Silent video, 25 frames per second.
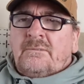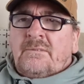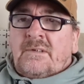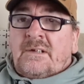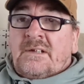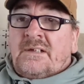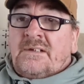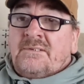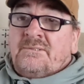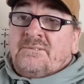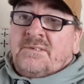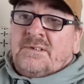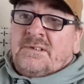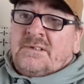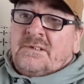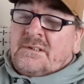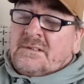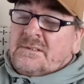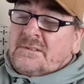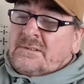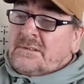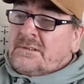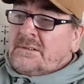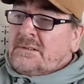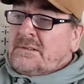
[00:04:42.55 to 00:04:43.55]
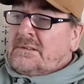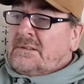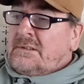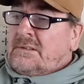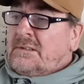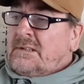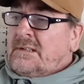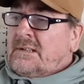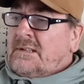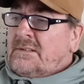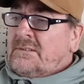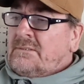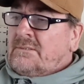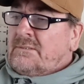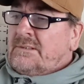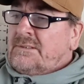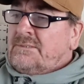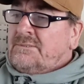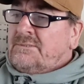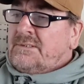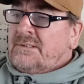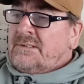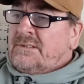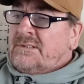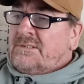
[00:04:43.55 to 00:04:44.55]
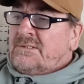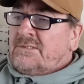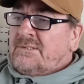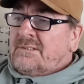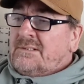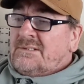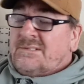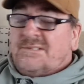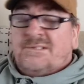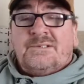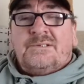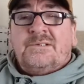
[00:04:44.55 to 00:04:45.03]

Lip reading: Well, if you did the Halloween thing as well,